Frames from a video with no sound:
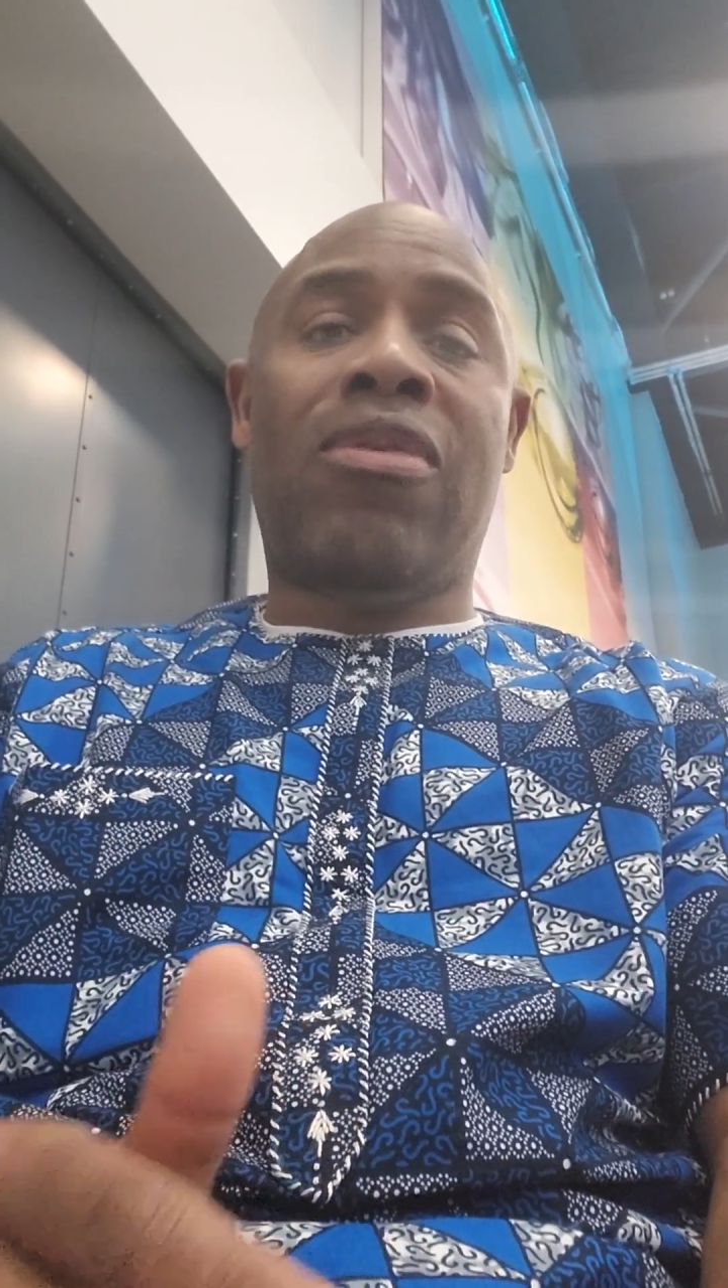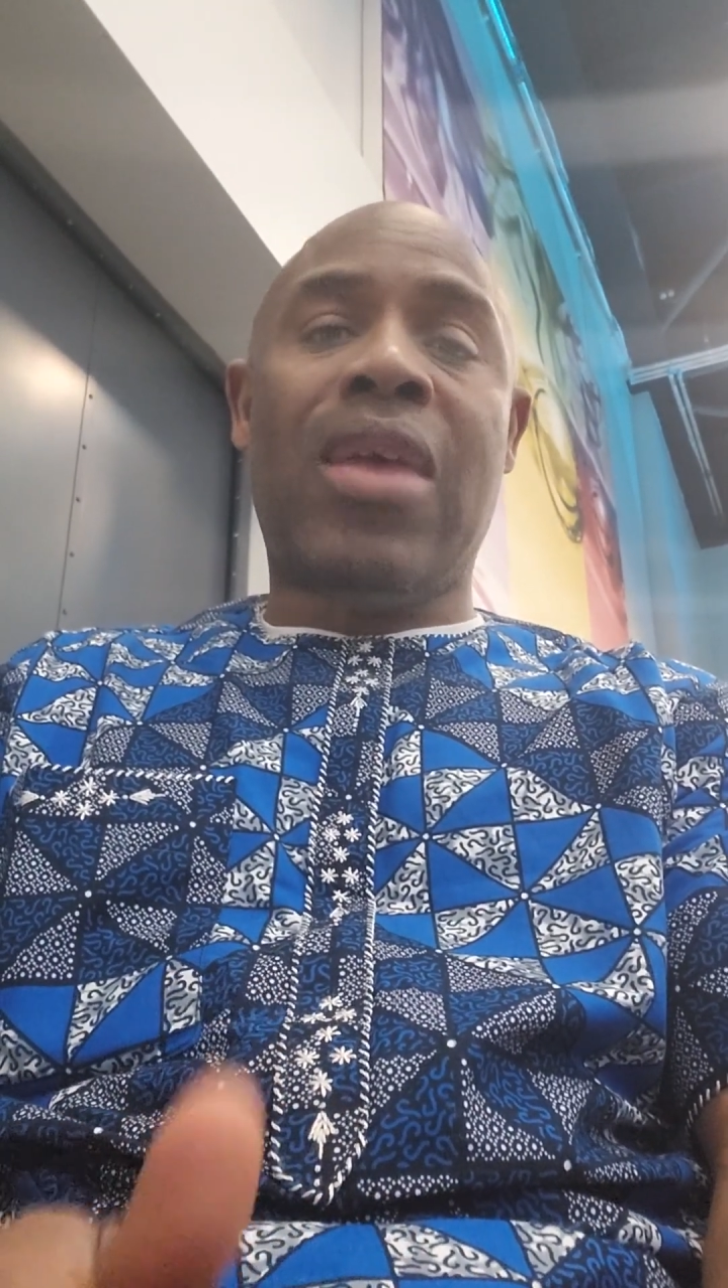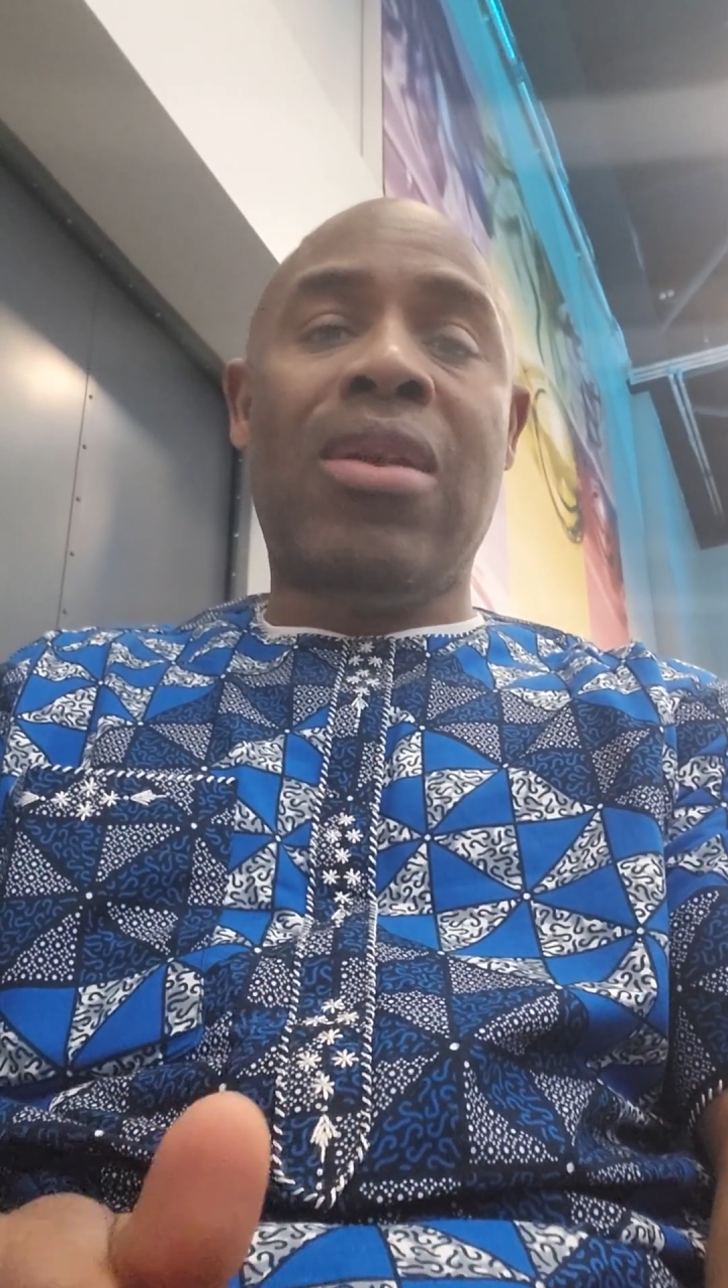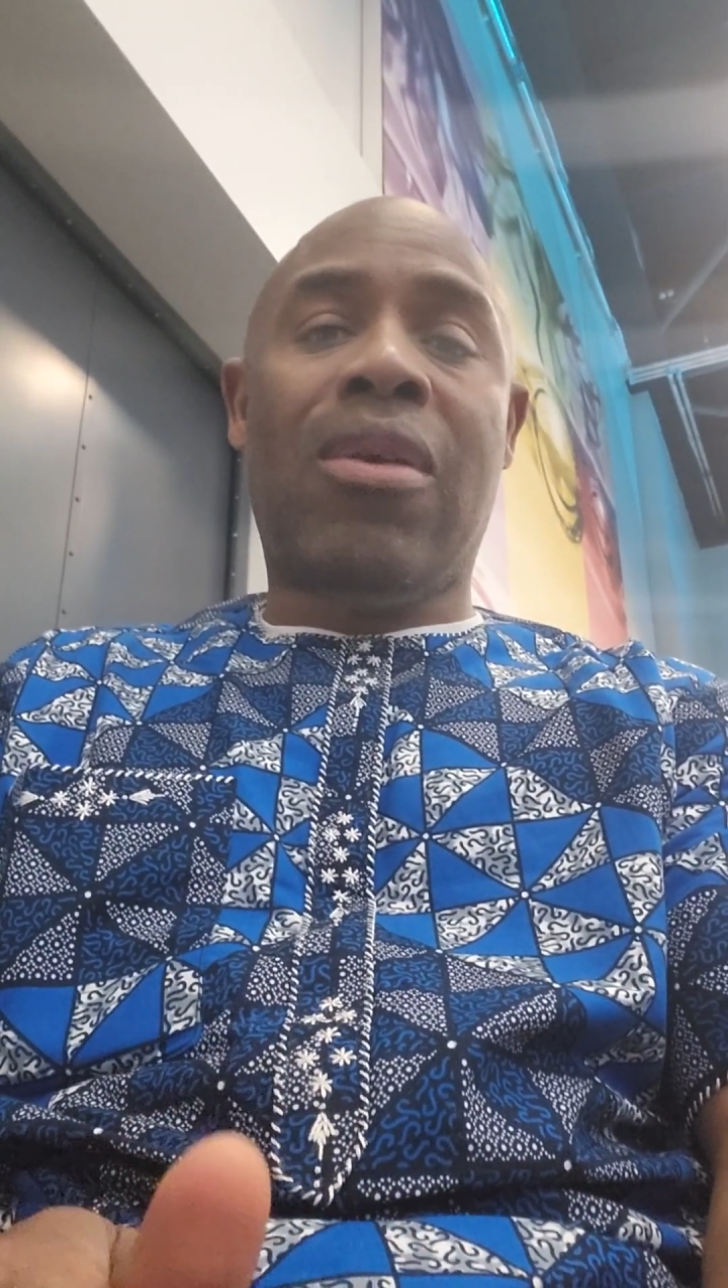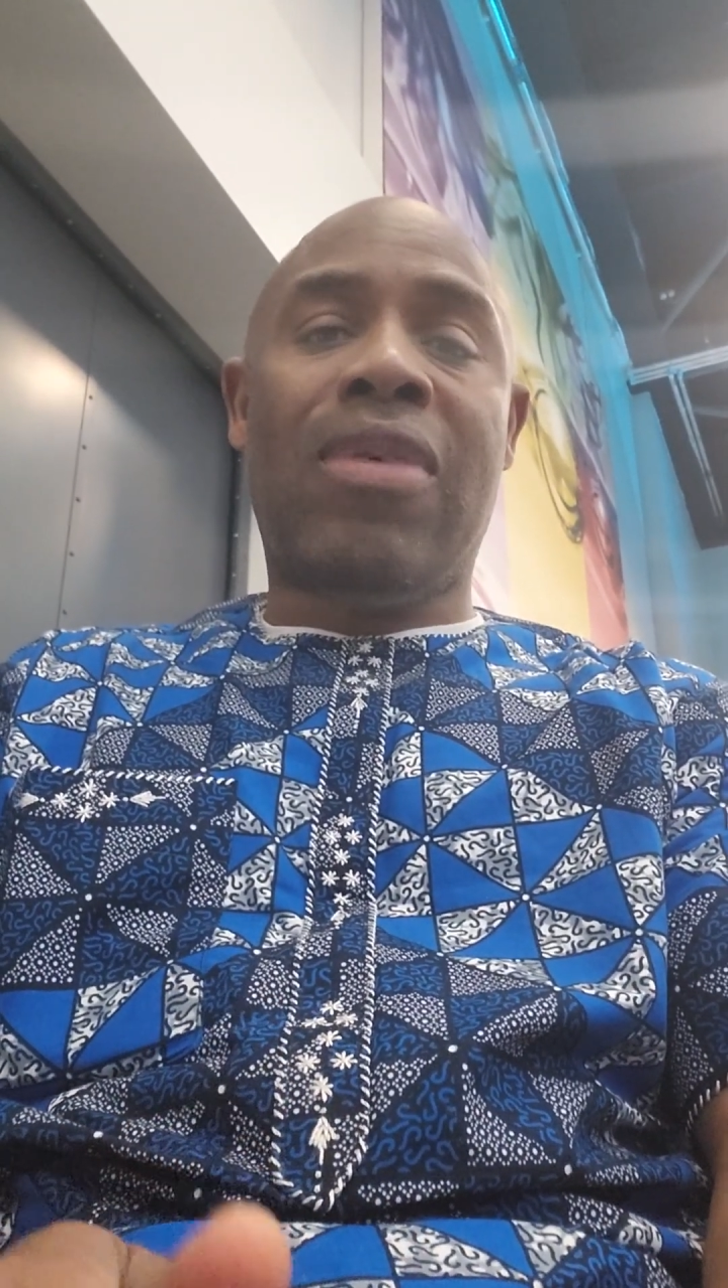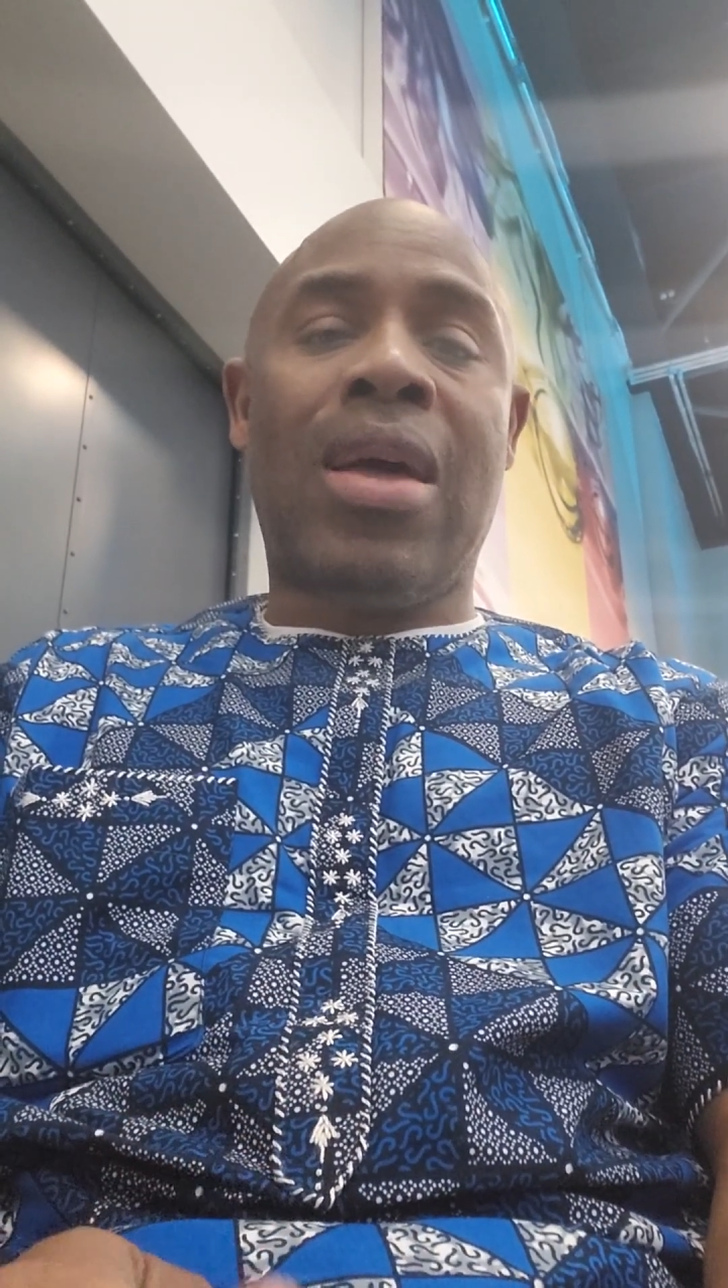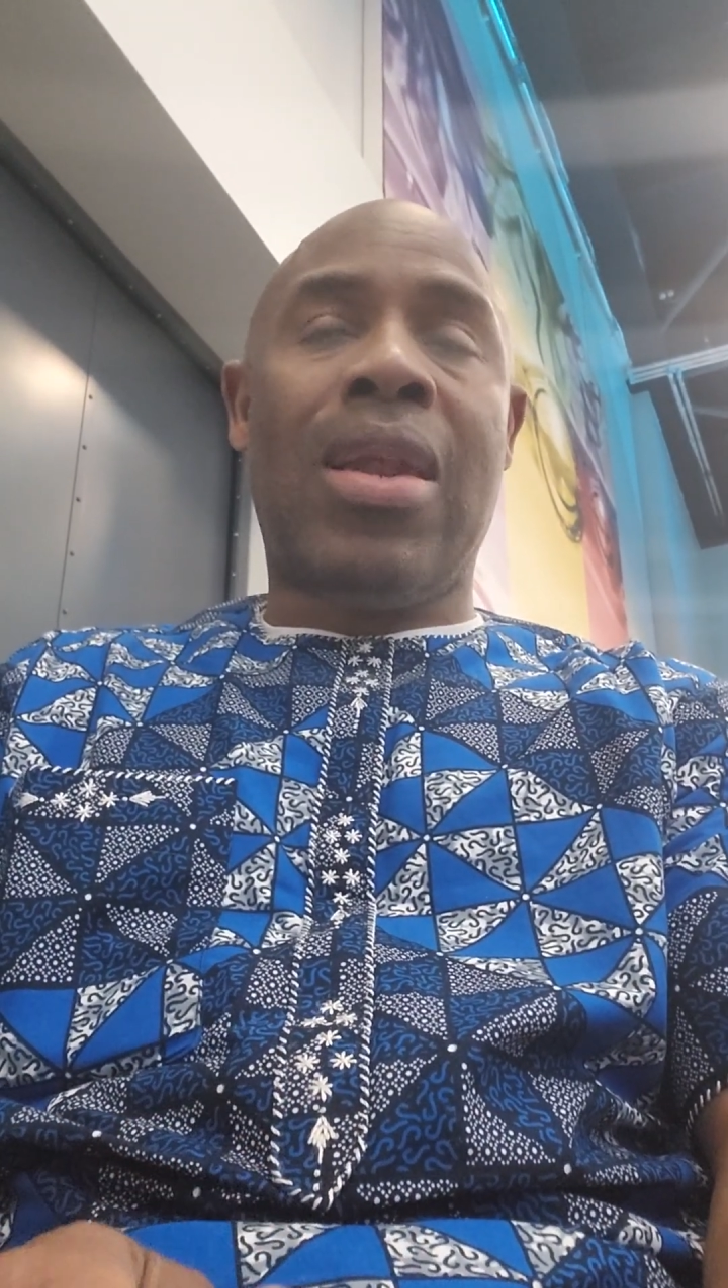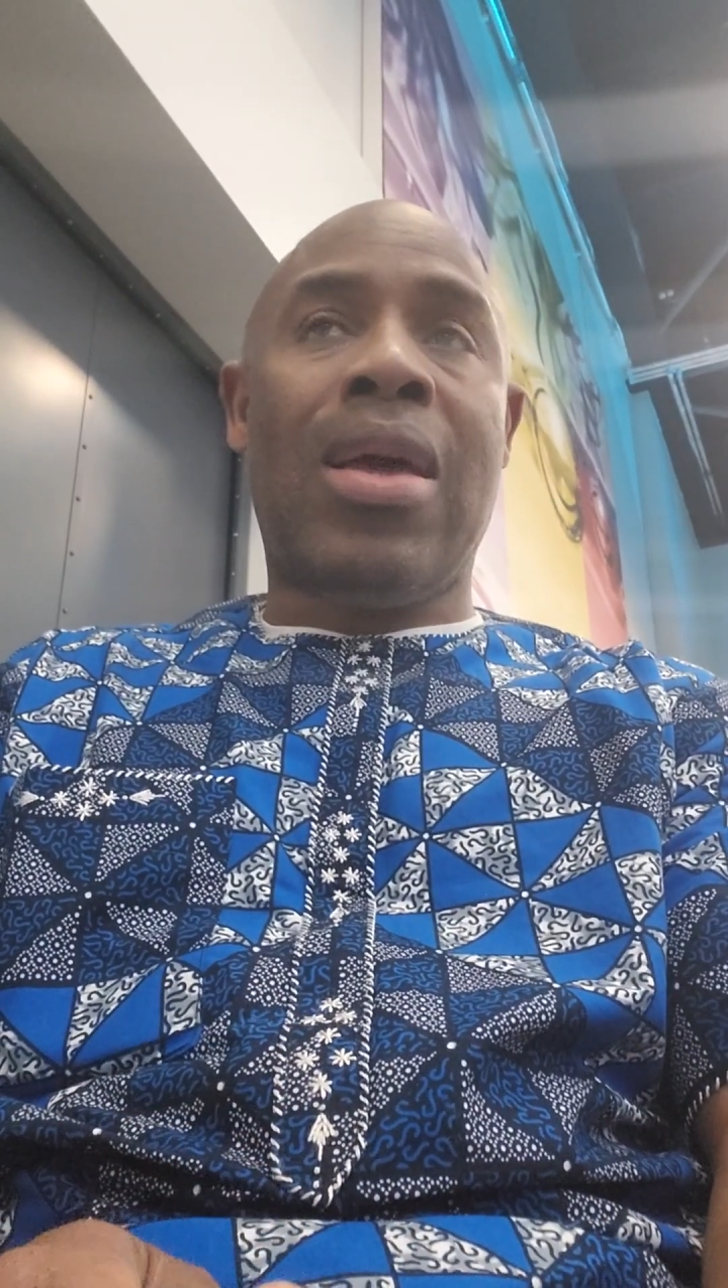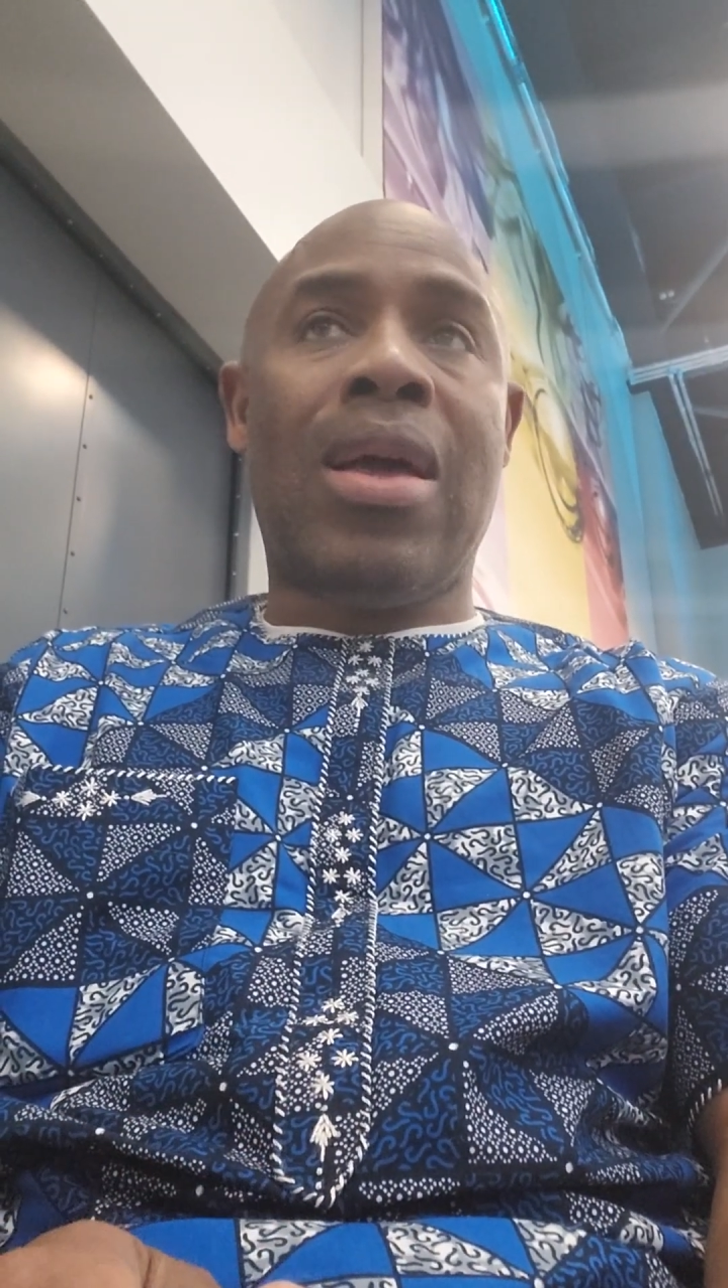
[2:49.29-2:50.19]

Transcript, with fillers: send us an